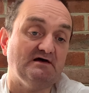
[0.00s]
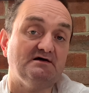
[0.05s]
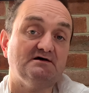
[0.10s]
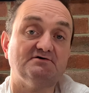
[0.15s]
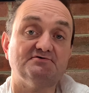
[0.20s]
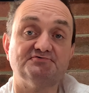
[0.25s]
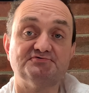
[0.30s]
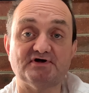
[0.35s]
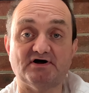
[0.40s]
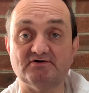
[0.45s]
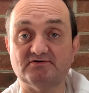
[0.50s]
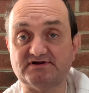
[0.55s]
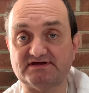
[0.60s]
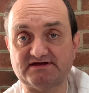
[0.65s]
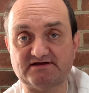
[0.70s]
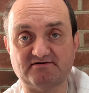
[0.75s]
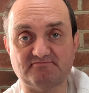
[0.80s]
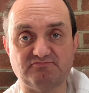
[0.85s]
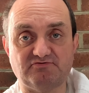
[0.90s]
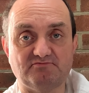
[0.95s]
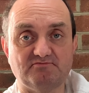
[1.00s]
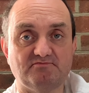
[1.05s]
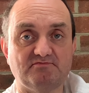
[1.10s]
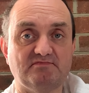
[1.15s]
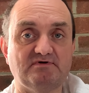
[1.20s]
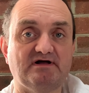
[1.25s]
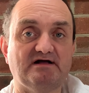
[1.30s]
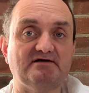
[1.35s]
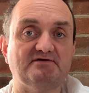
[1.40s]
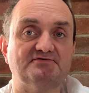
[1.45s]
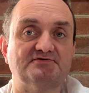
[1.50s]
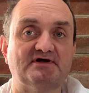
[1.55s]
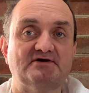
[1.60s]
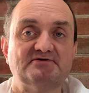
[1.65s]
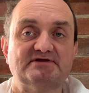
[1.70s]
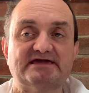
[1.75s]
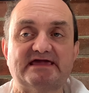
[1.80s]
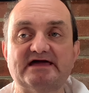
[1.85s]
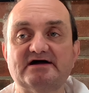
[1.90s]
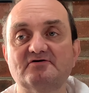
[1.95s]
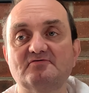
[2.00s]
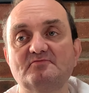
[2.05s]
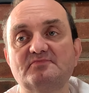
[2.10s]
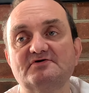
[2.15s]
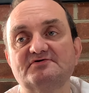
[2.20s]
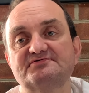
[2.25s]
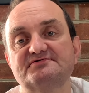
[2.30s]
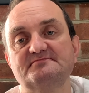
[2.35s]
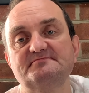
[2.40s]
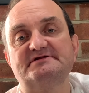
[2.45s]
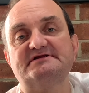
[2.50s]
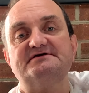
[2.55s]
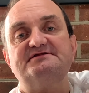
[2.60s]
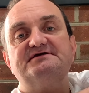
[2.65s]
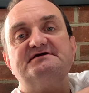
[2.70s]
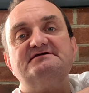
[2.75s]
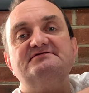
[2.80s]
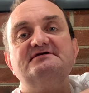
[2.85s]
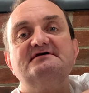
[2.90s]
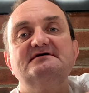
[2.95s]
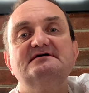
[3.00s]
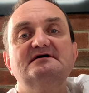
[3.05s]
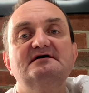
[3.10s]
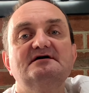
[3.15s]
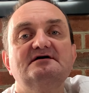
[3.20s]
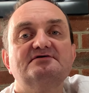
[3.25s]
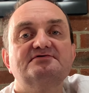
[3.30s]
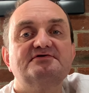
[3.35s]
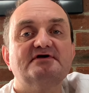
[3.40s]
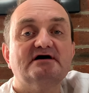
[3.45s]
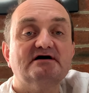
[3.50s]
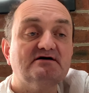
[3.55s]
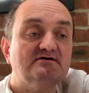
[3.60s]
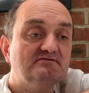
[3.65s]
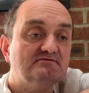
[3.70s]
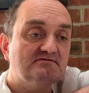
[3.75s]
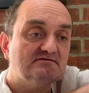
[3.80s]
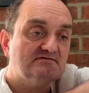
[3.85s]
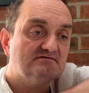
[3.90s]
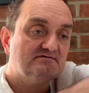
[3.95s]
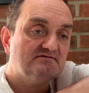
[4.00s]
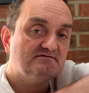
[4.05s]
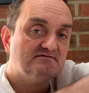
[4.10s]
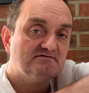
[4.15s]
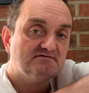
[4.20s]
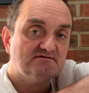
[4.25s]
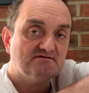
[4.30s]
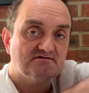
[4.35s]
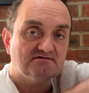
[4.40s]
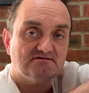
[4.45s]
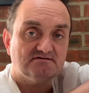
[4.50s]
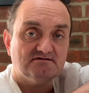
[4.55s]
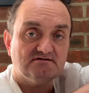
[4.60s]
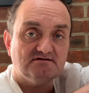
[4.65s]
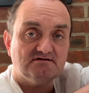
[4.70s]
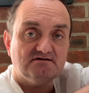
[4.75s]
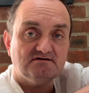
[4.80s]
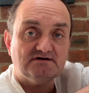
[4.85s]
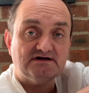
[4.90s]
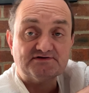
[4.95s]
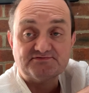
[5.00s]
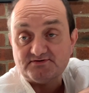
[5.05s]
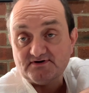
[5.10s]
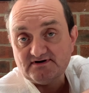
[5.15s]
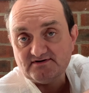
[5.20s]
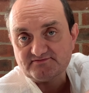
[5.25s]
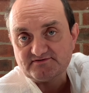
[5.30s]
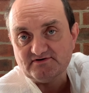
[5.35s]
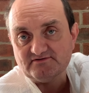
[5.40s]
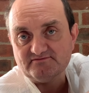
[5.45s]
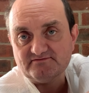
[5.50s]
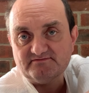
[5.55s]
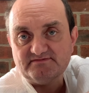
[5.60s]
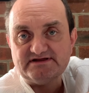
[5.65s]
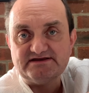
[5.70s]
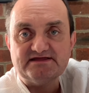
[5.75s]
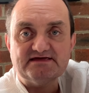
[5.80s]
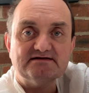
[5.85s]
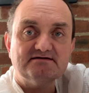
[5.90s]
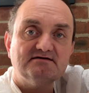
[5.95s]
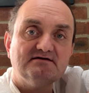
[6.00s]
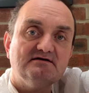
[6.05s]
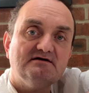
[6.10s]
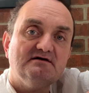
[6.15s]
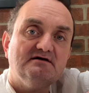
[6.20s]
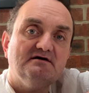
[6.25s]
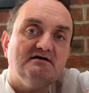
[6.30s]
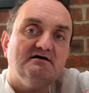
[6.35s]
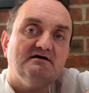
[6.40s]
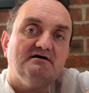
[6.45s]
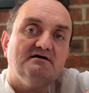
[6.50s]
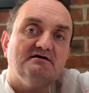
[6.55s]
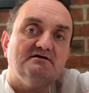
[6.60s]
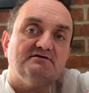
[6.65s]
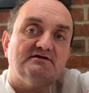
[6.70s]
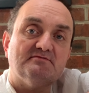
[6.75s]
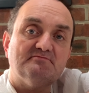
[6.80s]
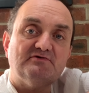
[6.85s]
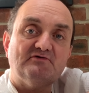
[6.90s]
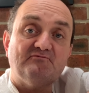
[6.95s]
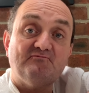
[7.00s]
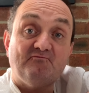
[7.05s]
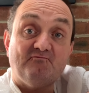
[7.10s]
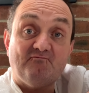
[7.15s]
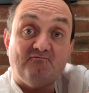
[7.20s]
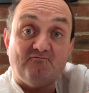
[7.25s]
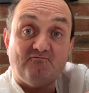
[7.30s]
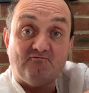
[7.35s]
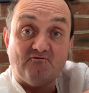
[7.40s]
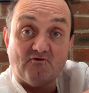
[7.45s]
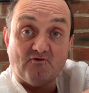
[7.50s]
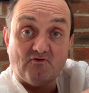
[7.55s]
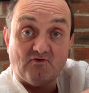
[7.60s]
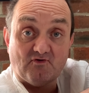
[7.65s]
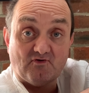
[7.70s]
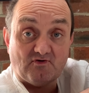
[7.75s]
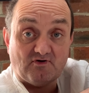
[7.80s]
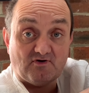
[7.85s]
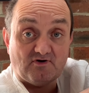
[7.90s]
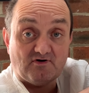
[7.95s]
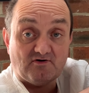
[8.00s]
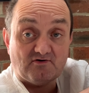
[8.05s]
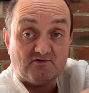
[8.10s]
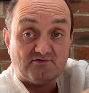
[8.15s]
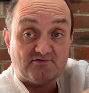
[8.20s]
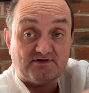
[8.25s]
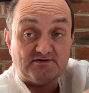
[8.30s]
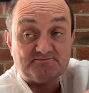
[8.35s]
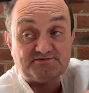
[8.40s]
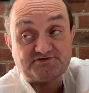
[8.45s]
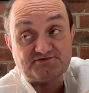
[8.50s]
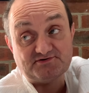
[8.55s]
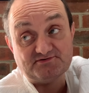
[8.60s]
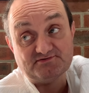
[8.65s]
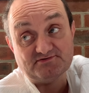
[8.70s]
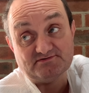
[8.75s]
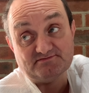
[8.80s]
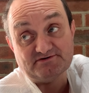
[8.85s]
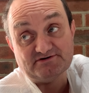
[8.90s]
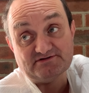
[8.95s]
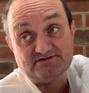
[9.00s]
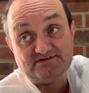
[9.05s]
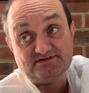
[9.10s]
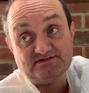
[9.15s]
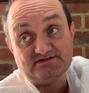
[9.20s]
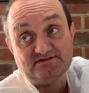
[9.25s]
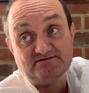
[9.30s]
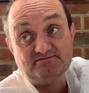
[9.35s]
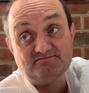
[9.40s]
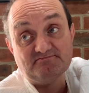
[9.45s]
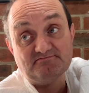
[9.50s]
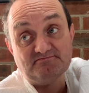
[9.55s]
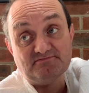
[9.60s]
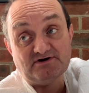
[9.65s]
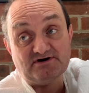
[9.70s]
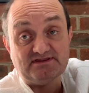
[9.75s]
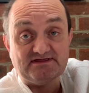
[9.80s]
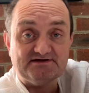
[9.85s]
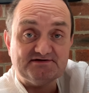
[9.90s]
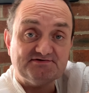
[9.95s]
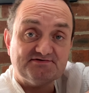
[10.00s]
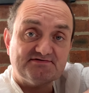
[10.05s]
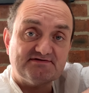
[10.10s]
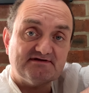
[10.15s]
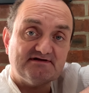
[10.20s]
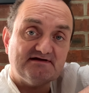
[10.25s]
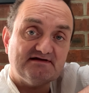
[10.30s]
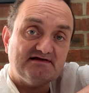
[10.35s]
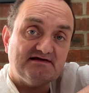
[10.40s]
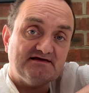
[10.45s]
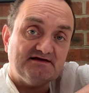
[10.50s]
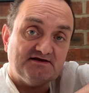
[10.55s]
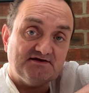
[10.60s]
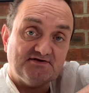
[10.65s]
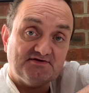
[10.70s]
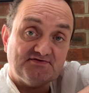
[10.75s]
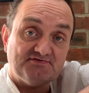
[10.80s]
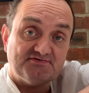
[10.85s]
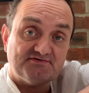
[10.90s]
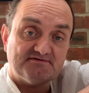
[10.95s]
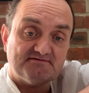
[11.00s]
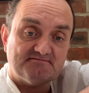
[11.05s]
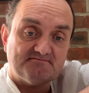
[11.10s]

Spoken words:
zoning out possibilities. So that's why I've got them in there. Number 2 on my list is